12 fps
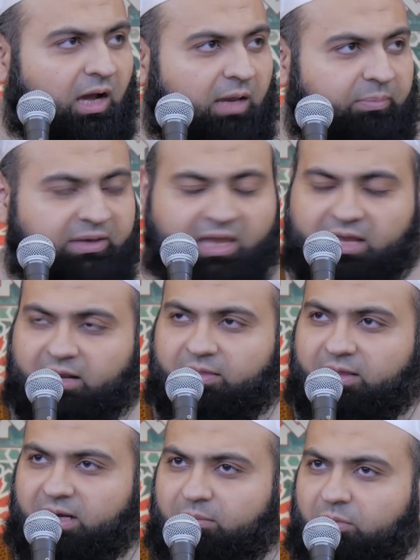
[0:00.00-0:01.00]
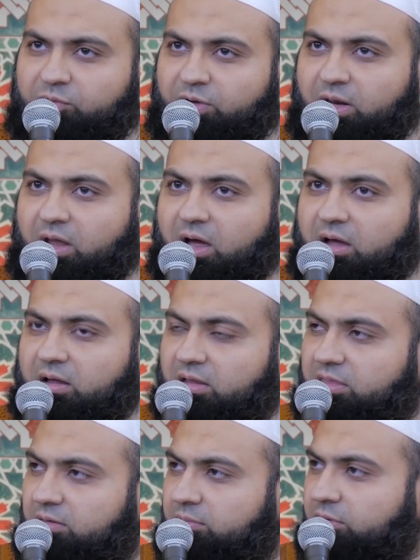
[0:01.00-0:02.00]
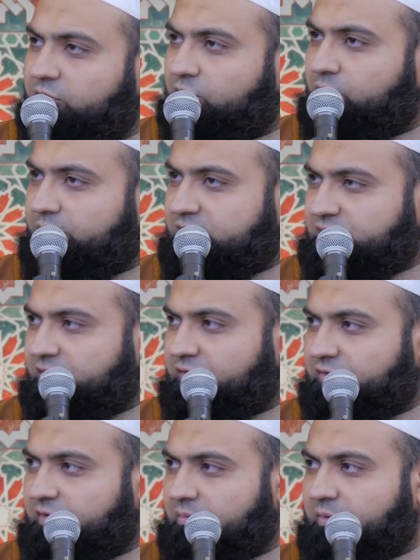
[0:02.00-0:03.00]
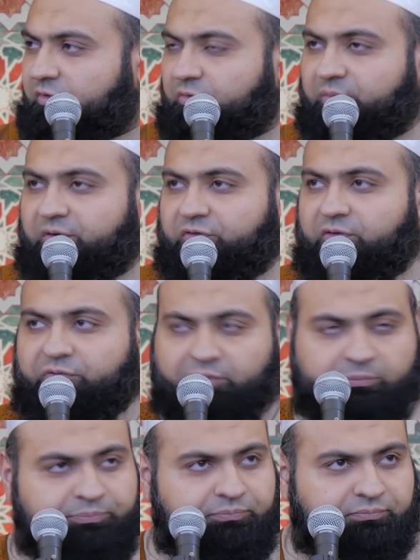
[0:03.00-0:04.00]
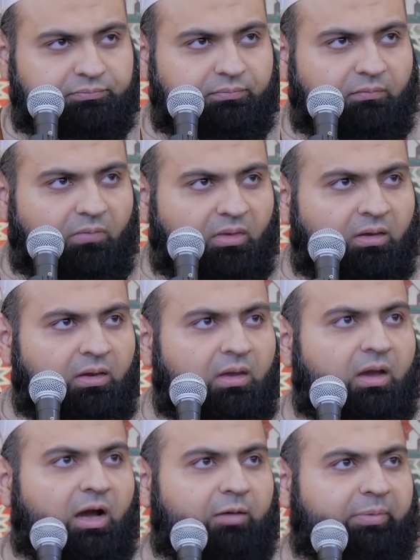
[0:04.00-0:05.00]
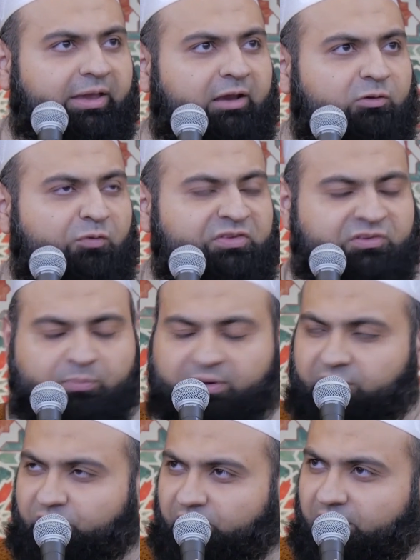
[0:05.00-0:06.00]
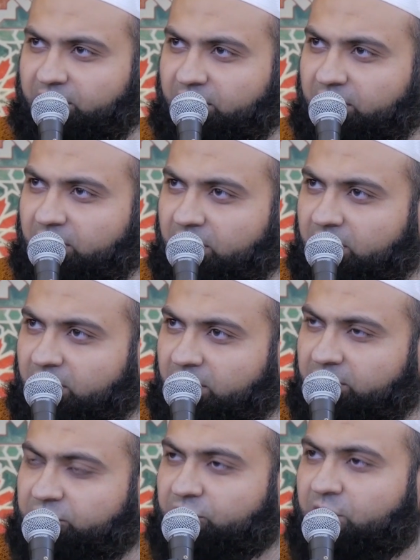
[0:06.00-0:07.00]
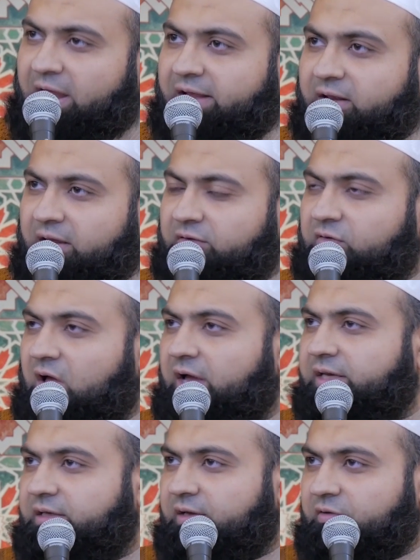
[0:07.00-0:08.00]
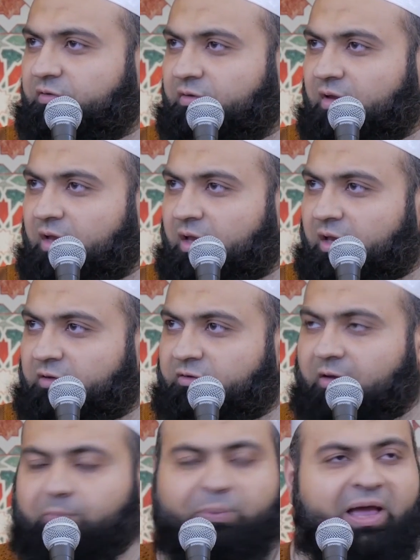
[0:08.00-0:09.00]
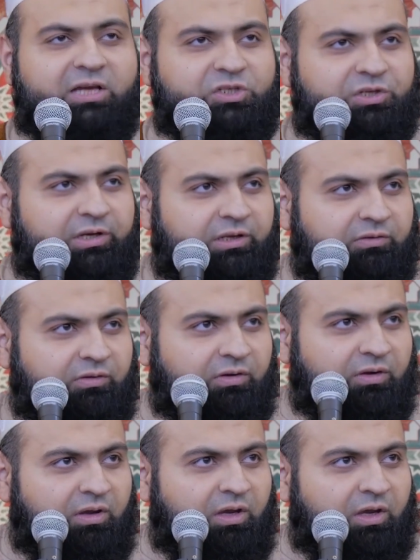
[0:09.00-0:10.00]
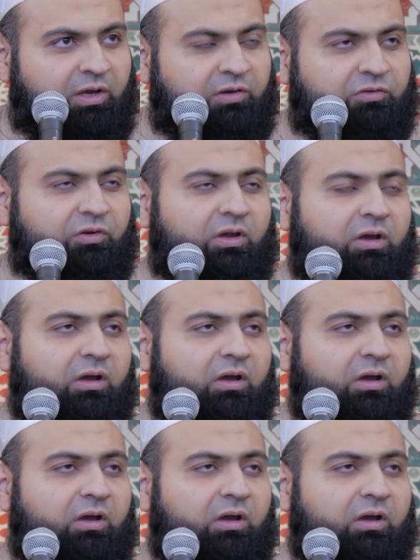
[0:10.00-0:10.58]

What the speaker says: I begin in the name of Allah, the most gracious, the most merciful. I beg of His mercy, His kindness, His compassionate, His